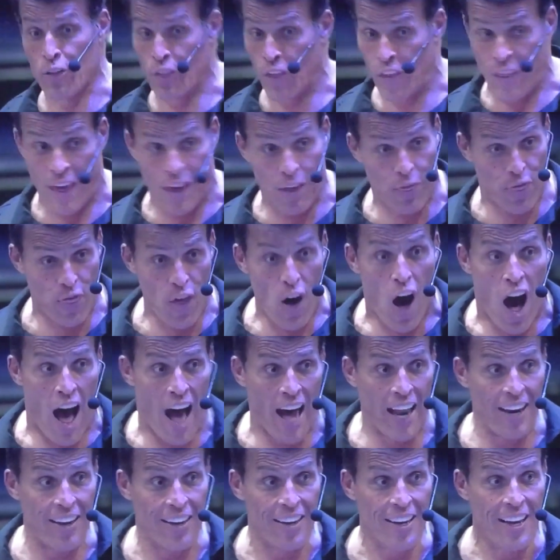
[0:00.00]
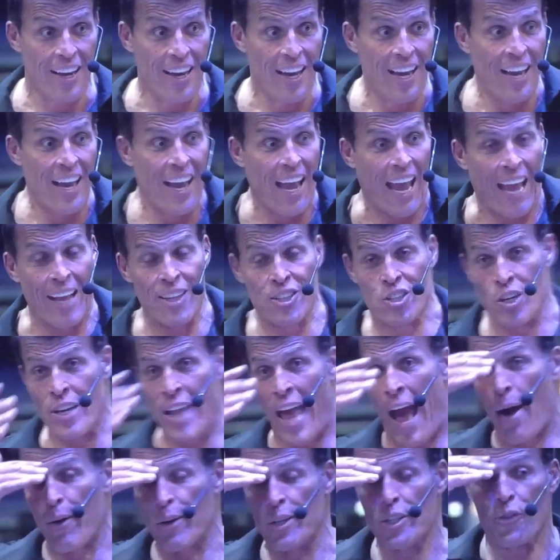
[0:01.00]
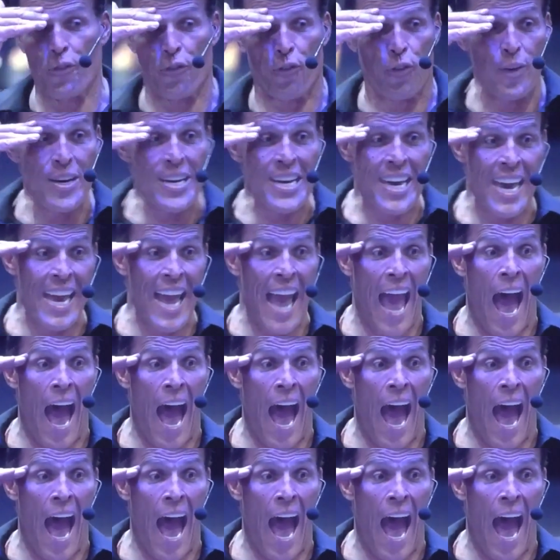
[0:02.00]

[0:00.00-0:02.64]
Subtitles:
than they thought. And so now he's freaking